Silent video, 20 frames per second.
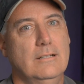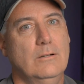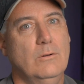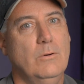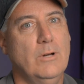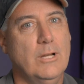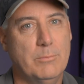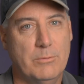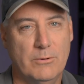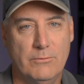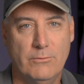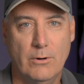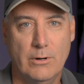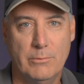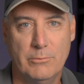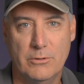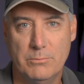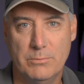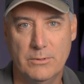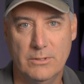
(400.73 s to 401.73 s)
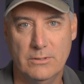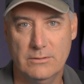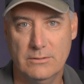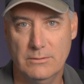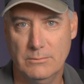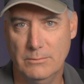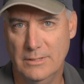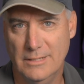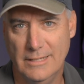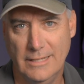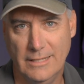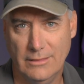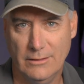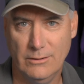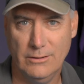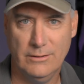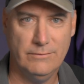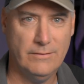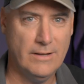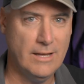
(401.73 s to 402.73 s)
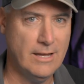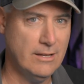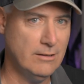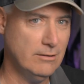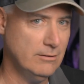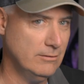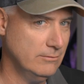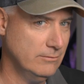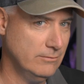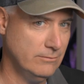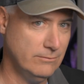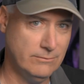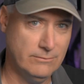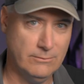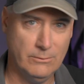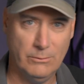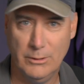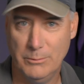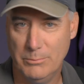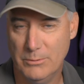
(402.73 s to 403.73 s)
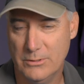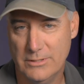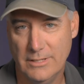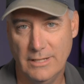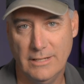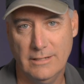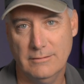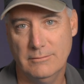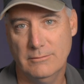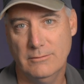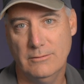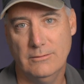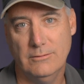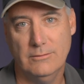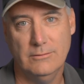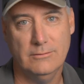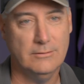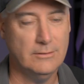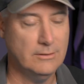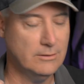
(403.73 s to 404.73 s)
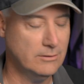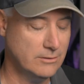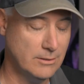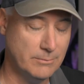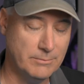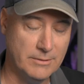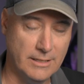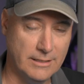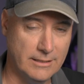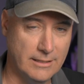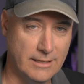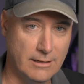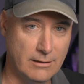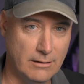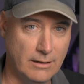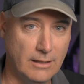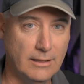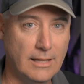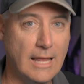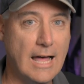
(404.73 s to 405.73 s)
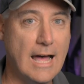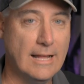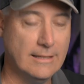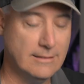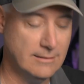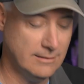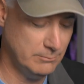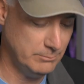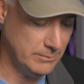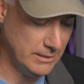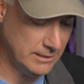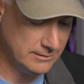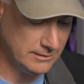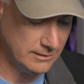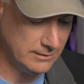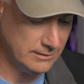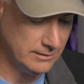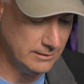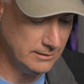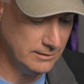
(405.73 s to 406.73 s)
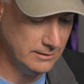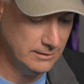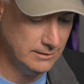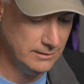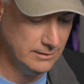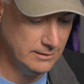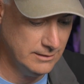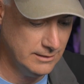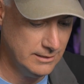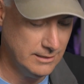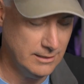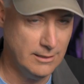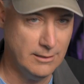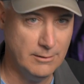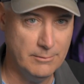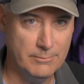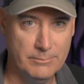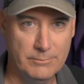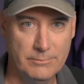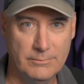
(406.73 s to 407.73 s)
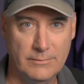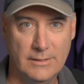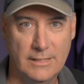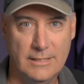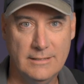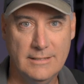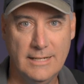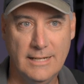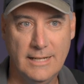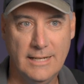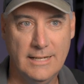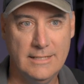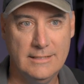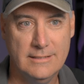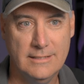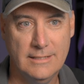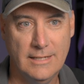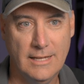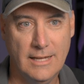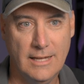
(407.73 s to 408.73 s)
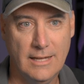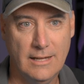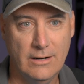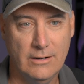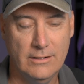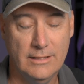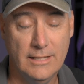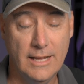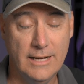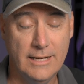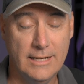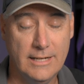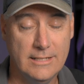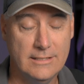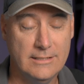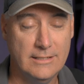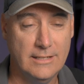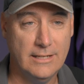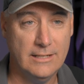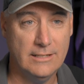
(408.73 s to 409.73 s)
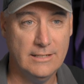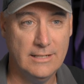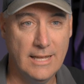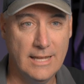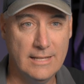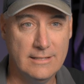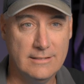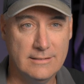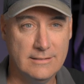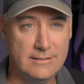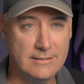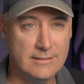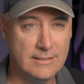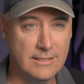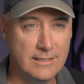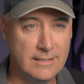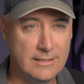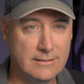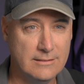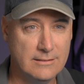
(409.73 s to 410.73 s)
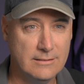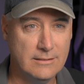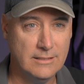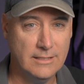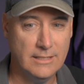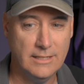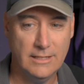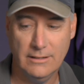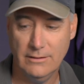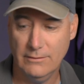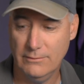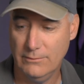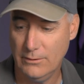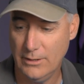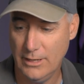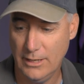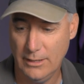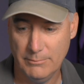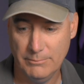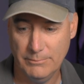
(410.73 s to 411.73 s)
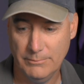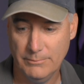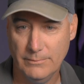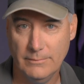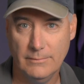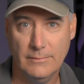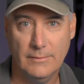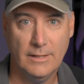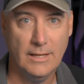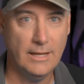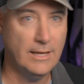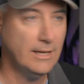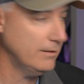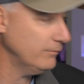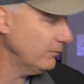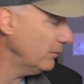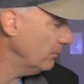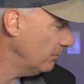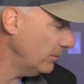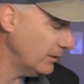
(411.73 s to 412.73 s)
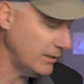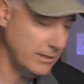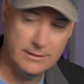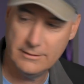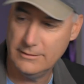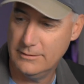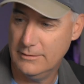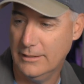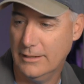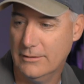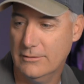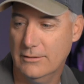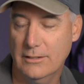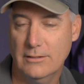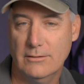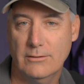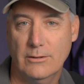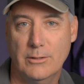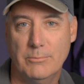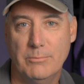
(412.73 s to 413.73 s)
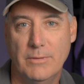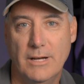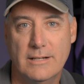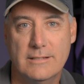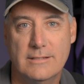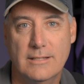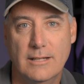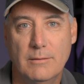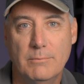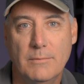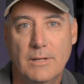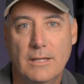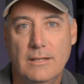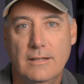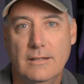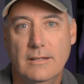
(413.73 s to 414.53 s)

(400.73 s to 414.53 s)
quite a performance boost. What, like 35, 40% or something like that? A lot, basically. Um, the 1080 Ti or 980 Ti had, had six gig of RAM. I have the box. Actually, it's already boxed up.